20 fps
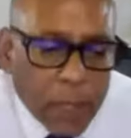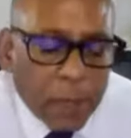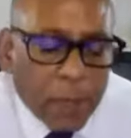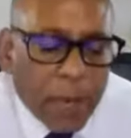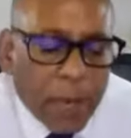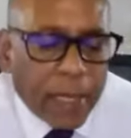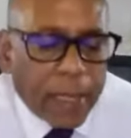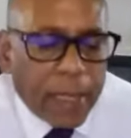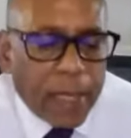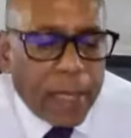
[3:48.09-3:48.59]

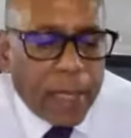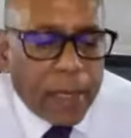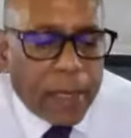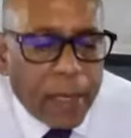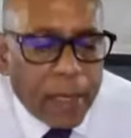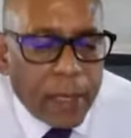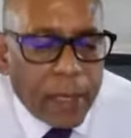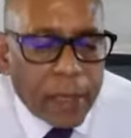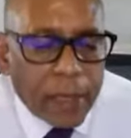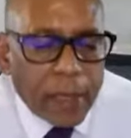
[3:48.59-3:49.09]
My take
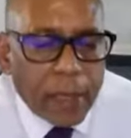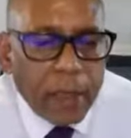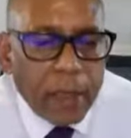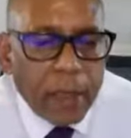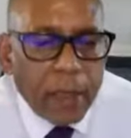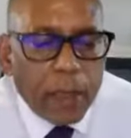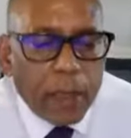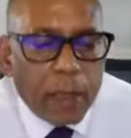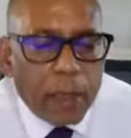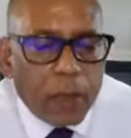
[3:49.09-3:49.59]
is
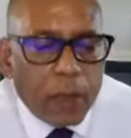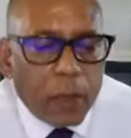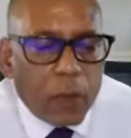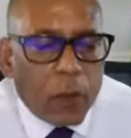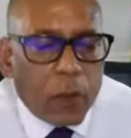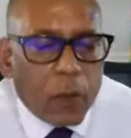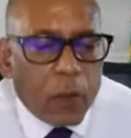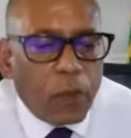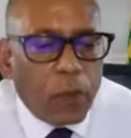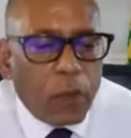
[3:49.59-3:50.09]
the
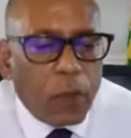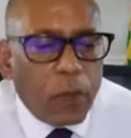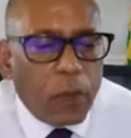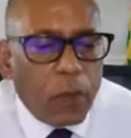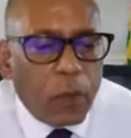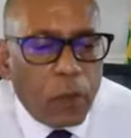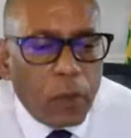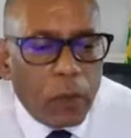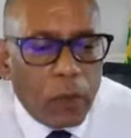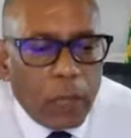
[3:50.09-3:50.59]

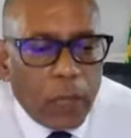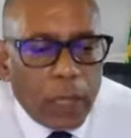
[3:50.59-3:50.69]
Oromo